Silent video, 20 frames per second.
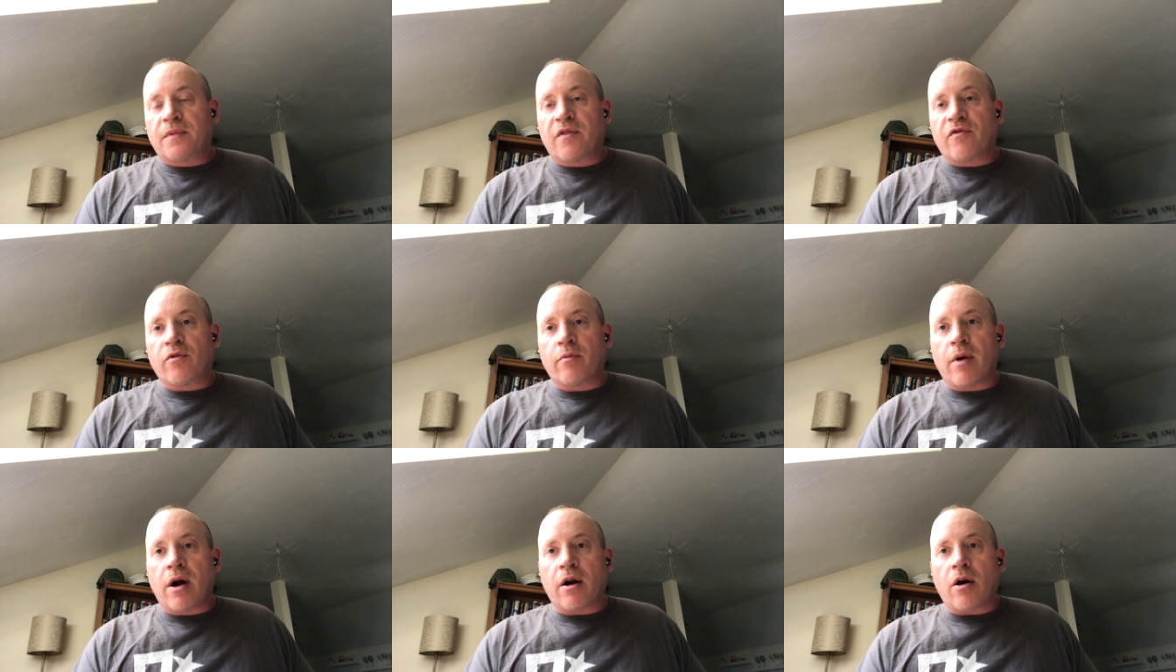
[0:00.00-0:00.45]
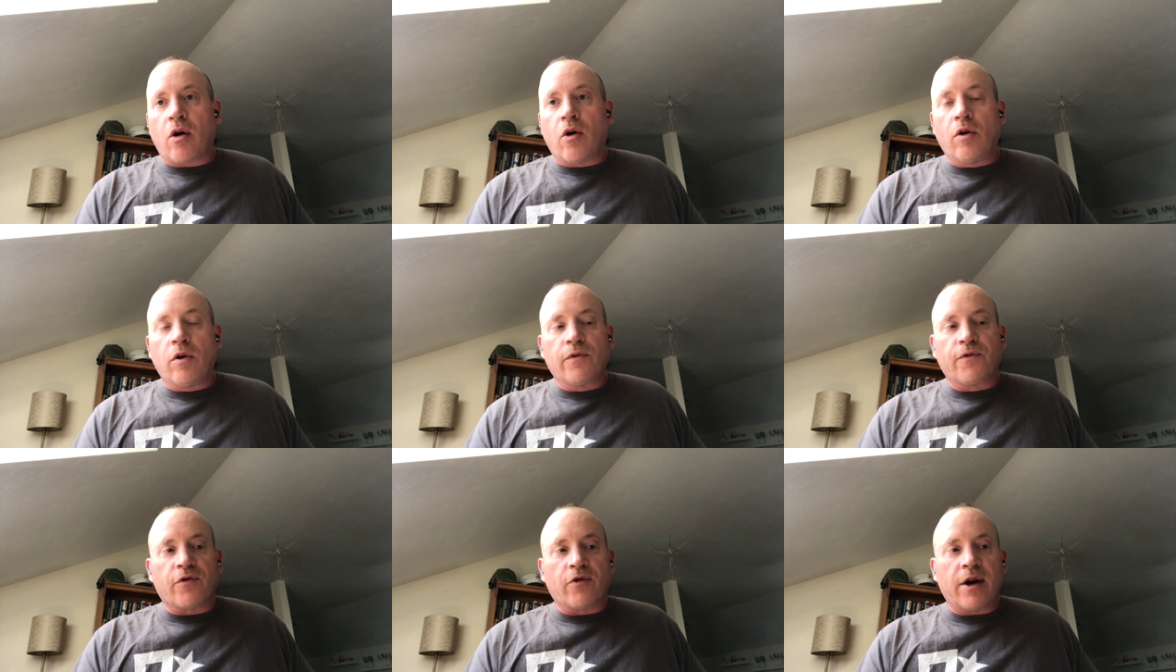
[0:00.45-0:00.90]
from our
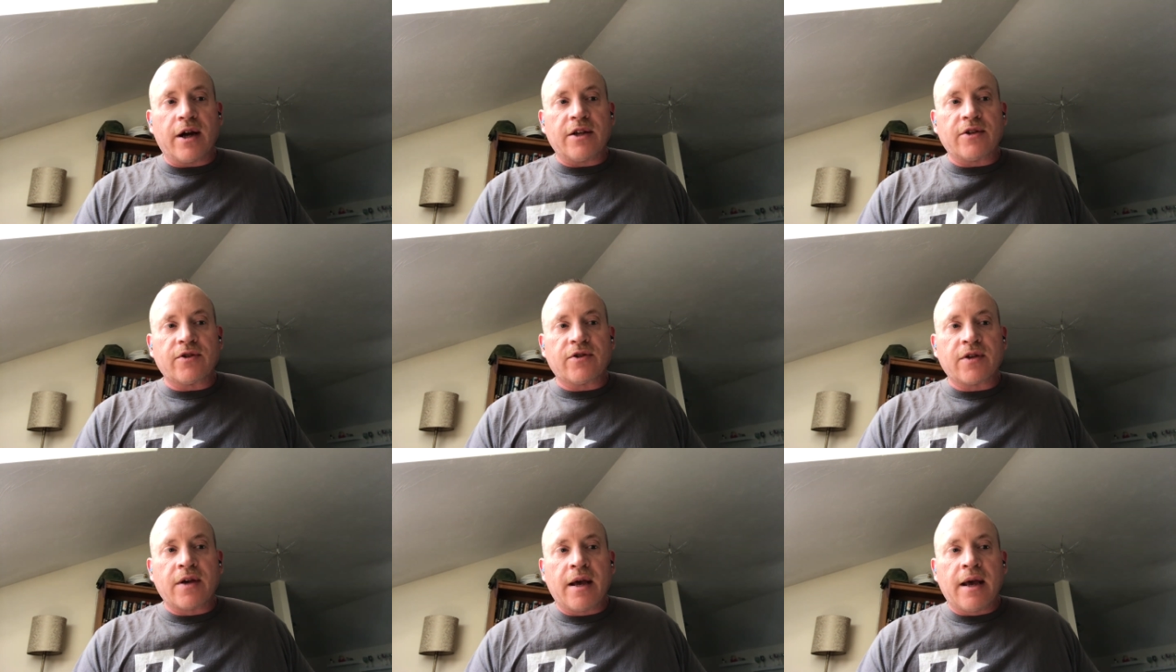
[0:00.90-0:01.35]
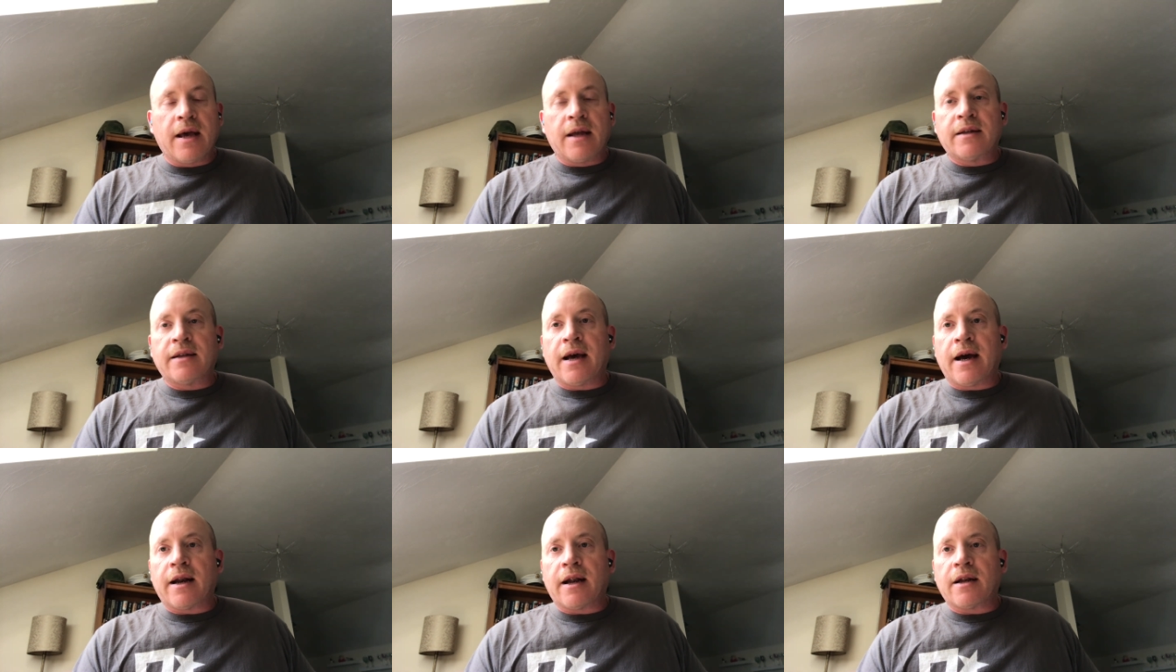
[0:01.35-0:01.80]
old friends
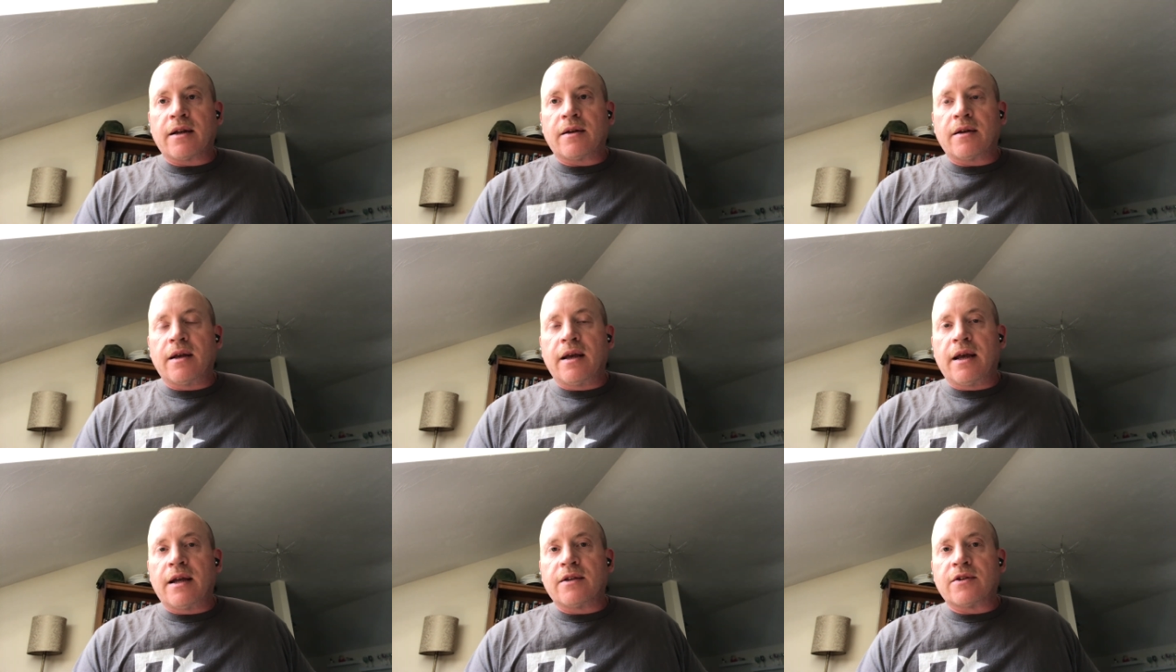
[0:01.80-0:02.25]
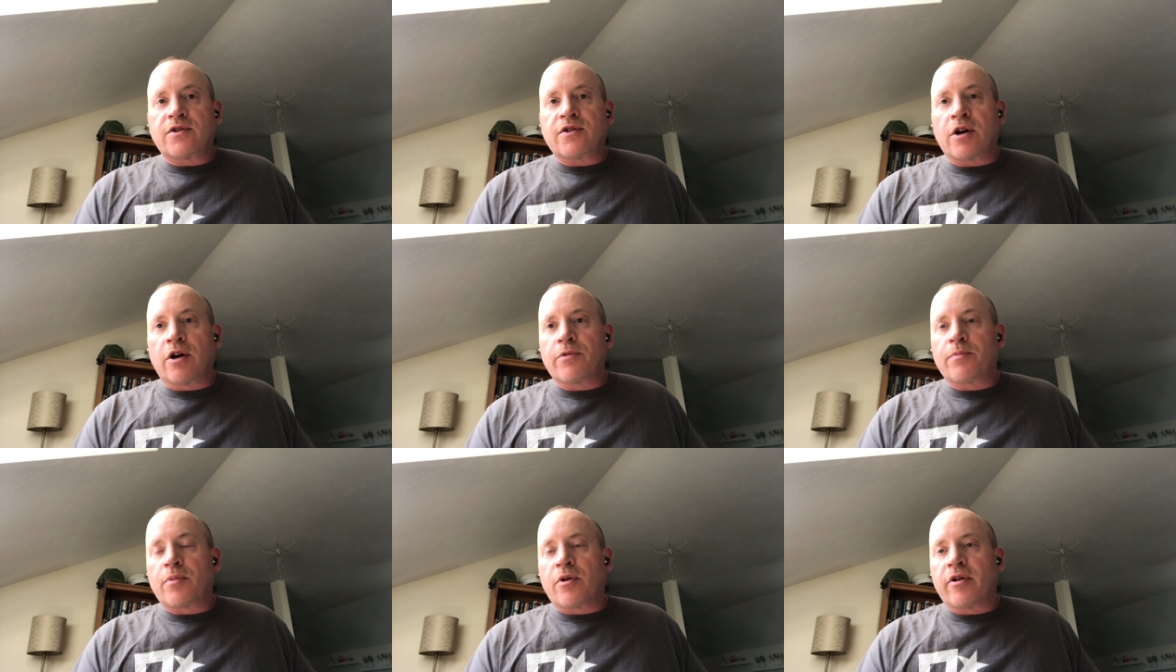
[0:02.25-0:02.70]
down in
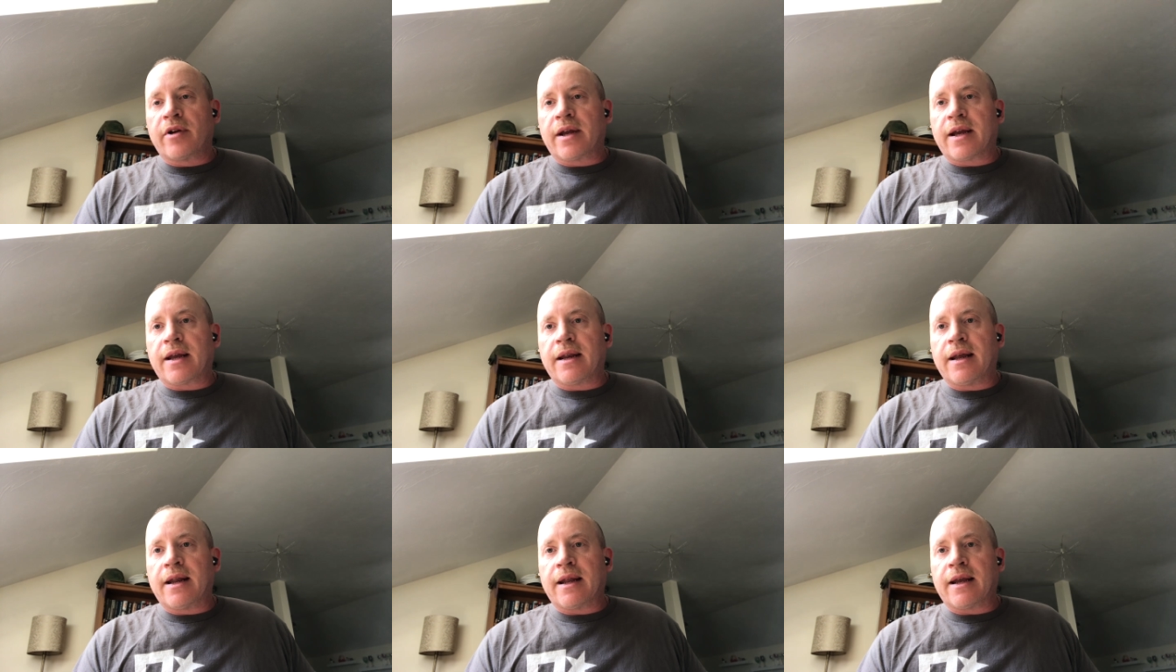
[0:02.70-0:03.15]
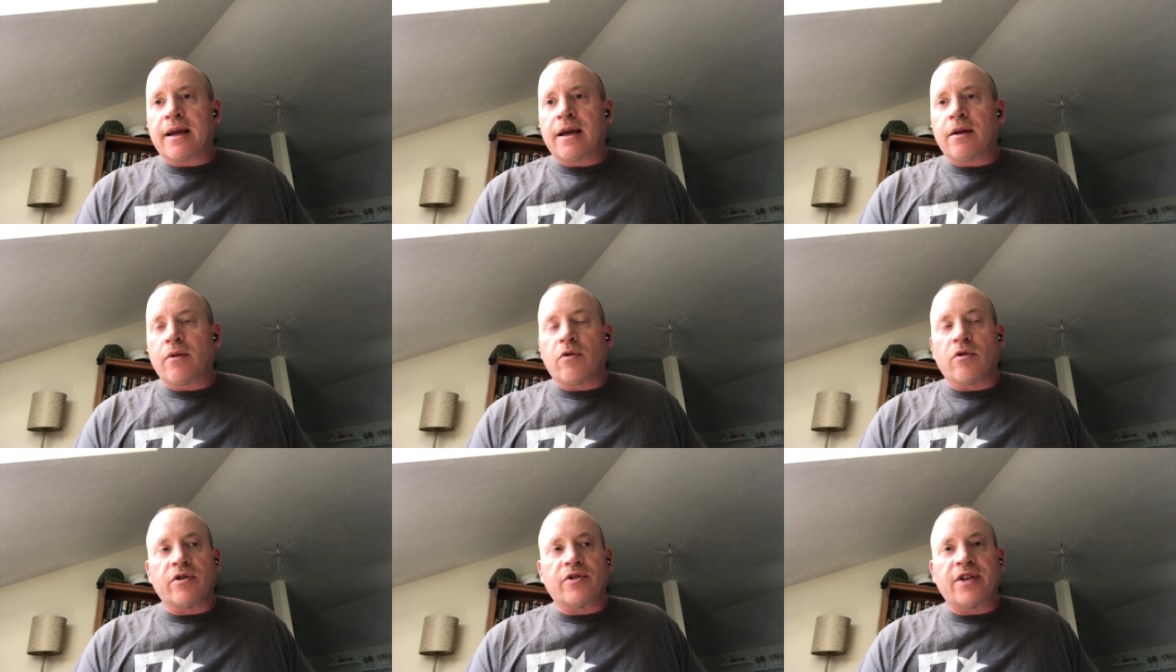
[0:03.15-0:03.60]
Southbury, Connecticut,
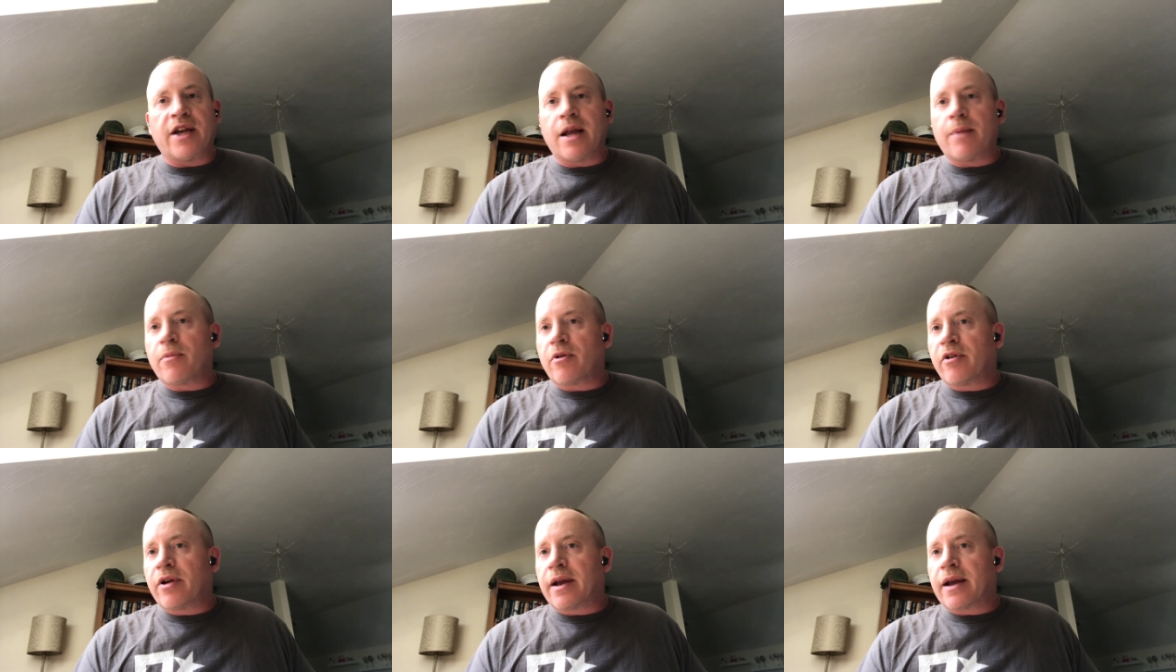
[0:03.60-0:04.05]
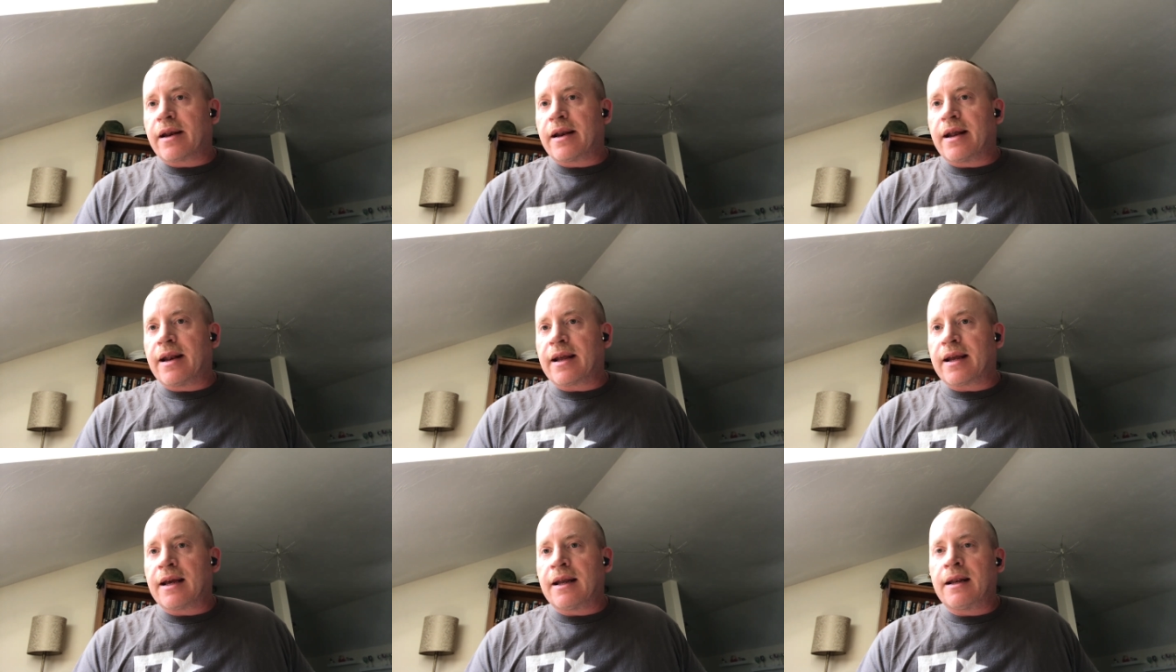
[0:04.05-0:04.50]
or Danbury,
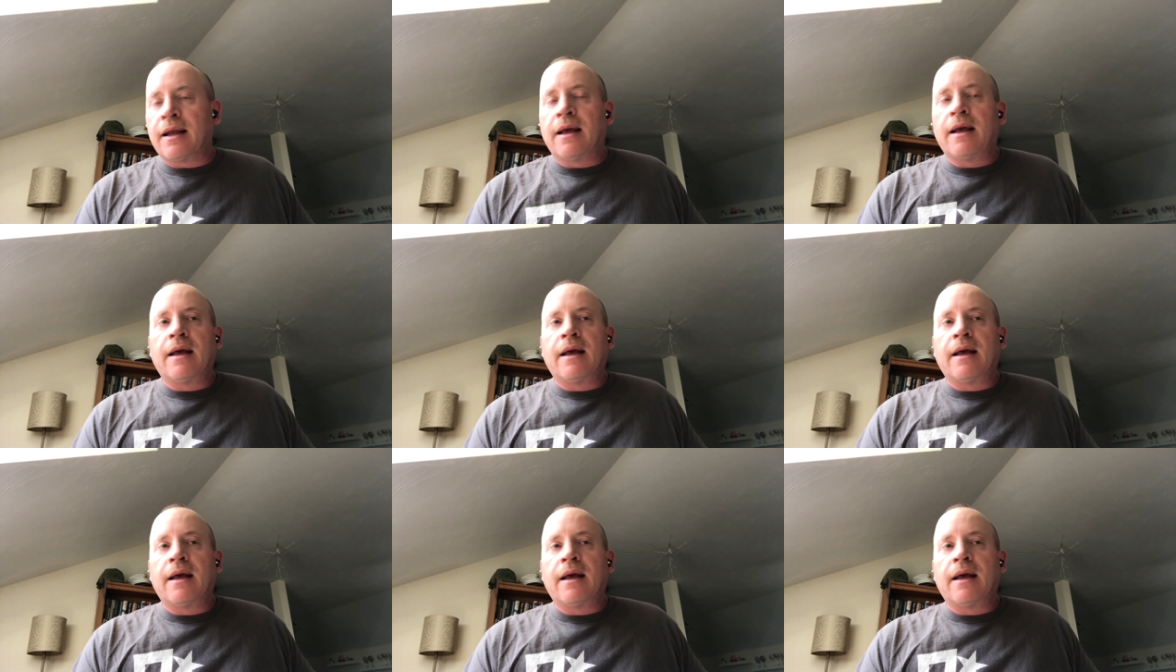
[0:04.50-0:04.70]
Connecticut.